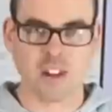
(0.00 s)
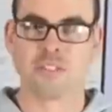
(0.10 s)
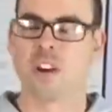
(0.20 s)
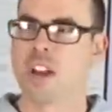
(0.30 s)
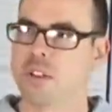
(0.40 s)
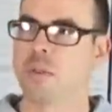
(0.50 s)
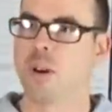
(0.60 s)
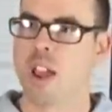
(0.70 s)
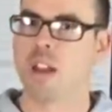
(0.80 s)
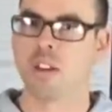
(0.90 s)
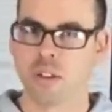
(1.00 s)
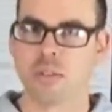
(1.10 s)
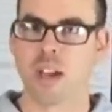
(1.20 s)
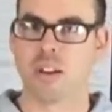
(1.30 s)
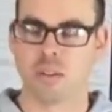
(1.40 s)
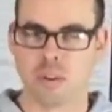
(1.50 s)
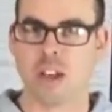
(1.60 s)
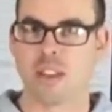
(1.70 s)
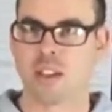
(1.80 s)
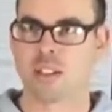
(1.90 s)
to find a way to do that in a
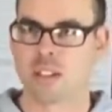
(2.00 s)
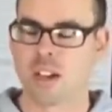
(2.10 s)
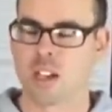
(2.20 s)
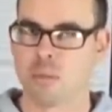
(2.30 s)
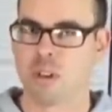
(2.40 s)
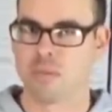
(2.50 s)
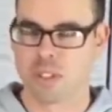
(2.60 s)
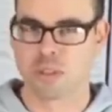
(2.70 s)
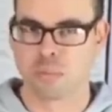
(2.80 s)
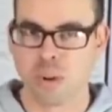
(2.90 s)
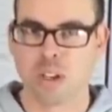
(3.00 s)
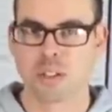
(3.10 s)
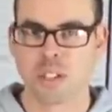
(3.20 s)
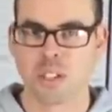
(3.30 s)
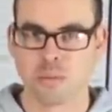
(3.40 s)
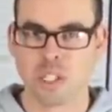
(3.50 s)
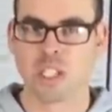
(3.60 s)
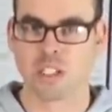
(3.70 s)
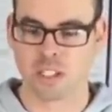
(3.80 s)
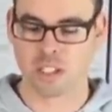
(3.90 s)
way that does not come off as bossy and
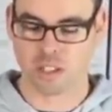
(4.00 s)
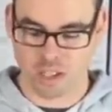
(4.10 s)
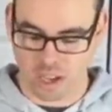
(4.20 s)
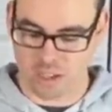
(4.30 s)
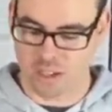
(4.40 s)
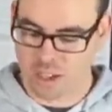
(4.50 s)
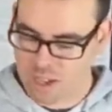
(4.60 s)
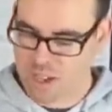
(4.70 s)
mean. Like, you got to,